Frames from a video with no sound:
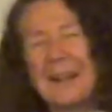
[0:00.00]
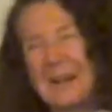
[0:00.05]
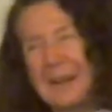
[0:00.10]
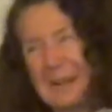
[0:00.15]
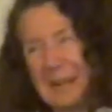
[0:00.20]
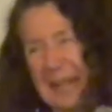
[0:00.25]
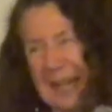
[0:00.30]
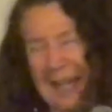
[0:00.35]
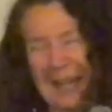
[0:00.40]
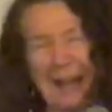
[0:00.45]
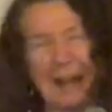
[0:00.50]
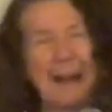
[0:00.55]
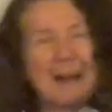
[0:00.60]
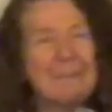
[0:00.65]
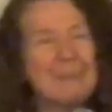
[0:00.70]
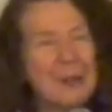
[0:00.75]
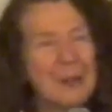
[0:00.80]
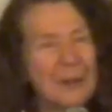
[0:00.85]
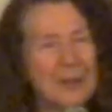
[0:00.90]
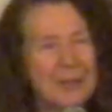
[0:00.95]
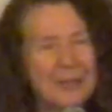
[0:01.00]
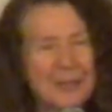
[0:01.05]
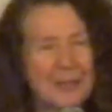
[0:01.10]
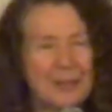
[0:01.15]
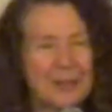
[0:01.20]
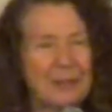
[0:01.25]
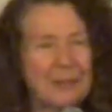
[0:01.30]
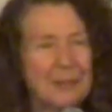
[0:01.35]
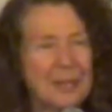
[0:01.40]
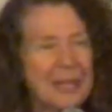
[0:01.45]
Okay, I'm going
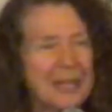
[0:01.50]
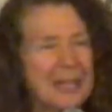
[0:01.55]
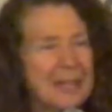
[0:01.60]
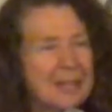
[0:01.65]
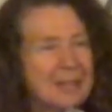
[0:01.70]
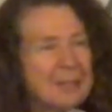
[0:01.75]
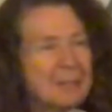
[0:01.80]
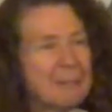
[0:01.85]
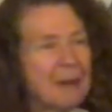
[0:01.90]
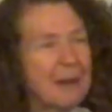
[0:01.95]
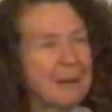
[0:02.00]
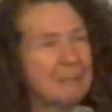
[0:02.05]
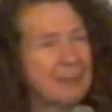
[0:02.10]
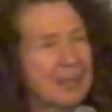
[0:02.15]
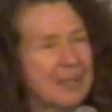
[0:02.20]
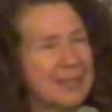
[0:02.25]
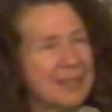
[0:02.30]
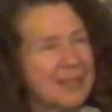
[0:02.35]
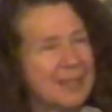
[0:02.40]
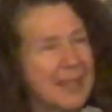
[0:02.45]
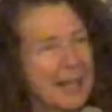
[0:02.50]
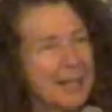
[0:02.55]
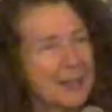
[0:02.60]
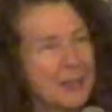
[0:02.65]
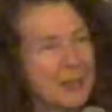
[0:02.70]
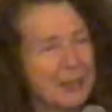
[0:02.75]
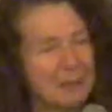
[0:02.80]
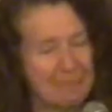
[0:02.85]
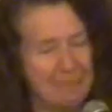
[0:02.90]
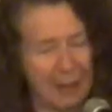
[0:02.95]
to end my
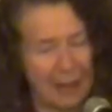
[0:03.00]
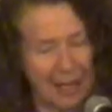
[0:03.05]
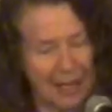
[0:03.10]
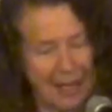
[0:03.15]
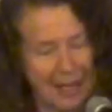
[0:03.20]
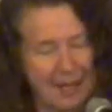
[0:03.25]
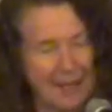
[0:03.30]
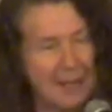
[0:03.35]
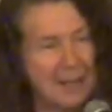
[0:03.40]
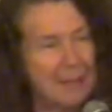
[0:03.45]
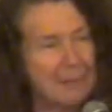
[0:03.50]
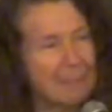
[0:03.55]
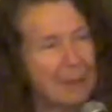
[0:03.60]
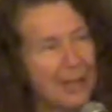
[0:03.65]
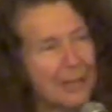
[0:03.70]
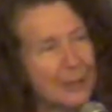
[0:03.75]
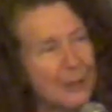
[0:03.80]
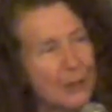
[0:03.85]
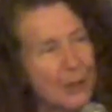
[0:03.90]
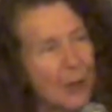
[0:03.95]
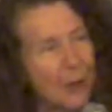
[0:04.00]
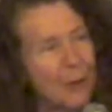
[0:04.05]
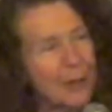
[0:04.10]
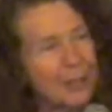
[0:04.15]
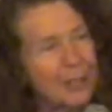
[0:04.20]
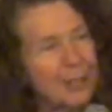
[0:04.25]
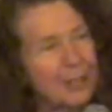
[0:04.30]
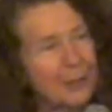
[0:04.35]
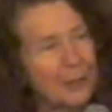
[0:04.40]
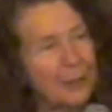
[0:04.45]
presentation by
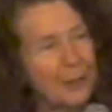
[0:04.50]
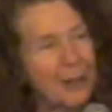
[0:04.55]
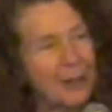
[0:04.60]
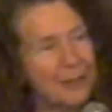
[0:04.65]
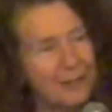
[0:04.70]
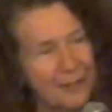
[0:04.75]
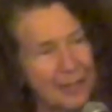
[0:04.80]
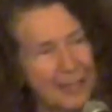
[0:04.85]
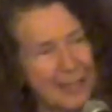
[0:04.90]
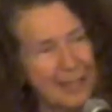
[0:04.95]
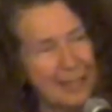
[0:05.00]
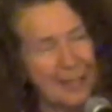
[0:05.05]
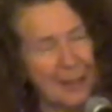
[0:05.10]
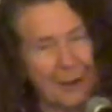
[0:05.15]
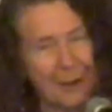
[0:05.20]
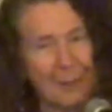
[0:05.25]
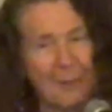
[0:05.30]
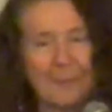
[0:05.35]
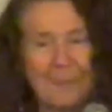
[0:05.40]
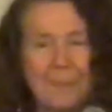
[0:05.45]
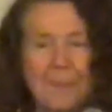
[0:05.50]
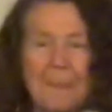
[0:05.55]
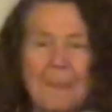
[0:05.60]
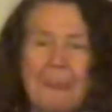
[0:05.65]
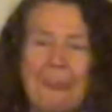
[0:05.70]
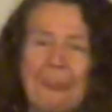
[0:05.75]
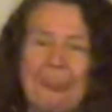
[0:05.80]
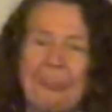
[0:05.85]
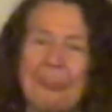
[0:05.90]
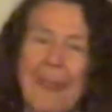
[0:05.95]
showing you a video
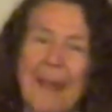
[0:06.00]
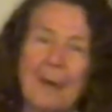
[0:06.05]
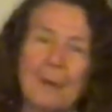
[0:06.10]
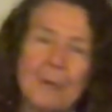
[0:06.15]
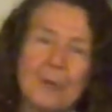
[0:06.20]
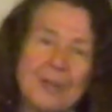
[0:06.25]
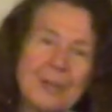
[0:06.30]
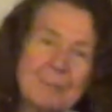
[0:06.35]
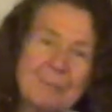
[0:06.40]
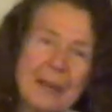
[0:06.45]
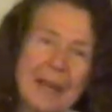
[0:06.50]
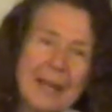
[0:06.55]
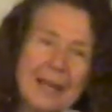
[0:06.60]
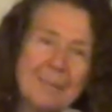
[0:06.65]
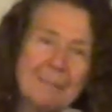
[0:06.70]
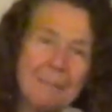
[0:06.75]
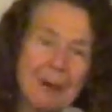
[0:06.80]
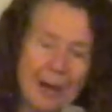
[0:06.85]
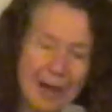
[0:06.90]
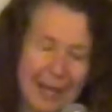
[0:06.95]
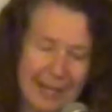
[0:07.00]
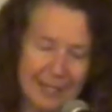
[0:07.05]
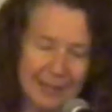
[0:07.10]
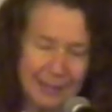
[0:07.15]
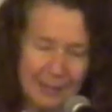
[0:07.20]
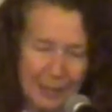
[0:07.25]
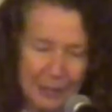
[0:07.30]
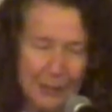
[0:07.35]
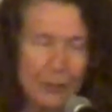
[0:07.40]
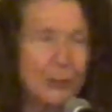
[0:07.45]
that was made by
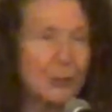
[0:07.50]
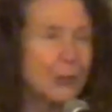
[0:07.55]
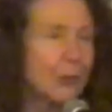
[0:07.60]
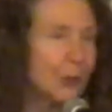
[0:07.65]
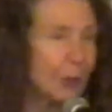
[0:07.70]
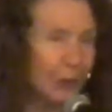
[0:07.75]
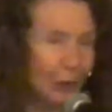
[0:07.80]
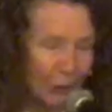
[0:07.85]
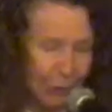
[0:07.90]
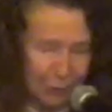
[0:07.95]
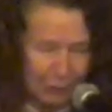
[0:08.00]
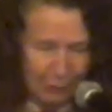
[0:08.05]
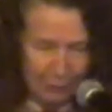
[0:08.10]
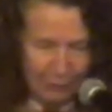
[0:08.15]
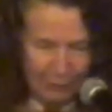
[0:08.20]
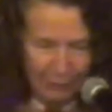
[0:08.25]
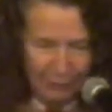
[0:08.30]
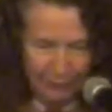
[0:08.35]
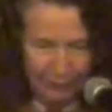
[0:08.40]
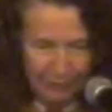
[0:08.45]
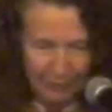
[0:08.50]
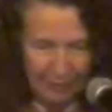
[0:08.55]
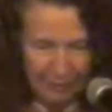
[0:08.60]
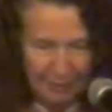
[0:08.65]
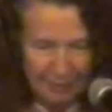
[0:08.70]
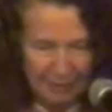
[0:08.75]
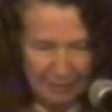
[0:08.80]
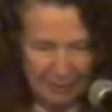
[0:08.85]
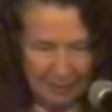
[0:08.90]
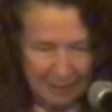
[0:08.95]
2 girls,
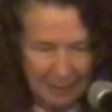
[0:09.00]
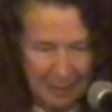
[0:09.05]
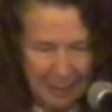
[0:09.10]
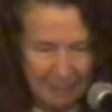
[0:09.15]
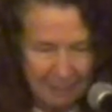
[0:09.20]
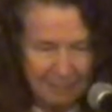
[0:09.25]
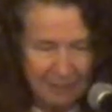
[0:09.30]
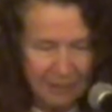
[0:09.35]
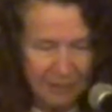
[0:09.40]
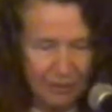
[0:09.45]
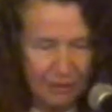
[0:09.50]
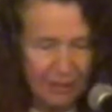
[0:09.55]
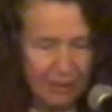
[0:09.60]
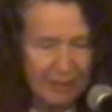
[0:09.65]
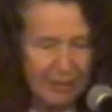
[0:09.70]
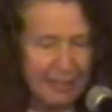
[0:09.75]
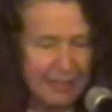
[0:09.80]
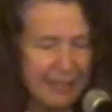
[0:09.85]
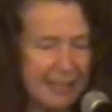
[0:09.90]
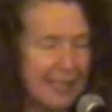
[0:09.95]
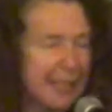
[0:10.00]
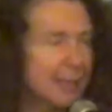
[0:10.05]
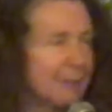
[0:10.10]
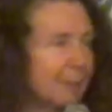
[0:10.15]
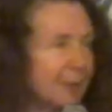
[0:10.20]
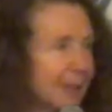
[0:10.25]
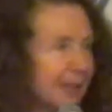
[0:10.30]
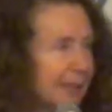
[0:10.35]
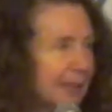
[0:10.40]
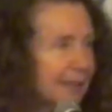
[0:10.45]
Amelia and
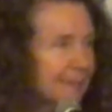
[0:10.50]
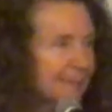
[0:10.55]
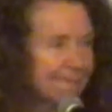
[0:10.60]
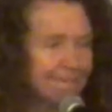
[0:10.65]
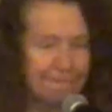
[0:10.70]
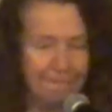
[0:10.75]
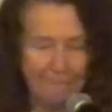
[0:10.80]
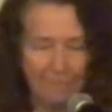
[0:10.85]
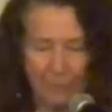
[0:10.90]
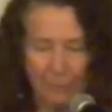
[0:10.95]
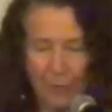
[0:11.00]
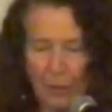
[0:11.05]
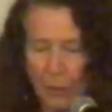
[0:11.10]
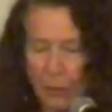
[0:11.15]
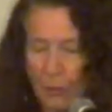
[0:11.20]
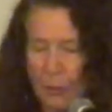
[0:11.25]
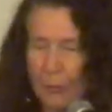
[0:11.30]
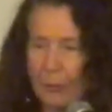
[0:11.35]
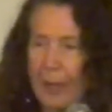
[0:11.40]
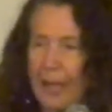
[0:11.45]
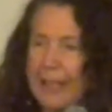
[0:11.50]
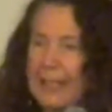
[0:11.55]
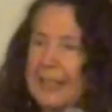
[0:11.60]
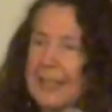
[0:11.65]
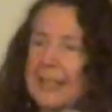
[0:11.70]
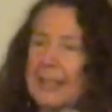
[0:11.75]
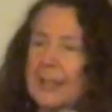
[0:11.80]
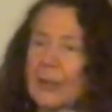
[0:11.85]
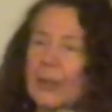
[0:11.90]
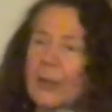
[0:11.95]
Emily, who are right
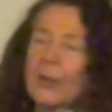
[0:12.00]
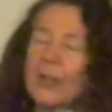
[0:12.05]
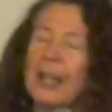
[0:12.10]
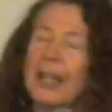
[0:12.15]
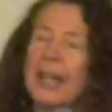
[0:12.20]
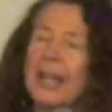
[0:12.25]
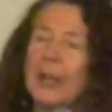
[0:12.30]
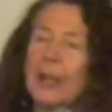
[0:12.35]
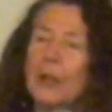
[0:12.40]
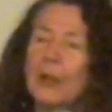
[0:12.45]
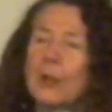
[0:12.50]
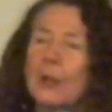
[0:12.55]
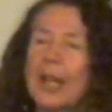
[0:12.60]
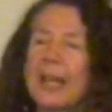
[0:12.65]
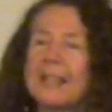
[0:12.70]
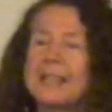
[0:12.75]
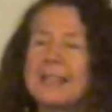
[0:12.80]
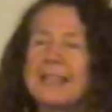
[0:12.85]
here, who had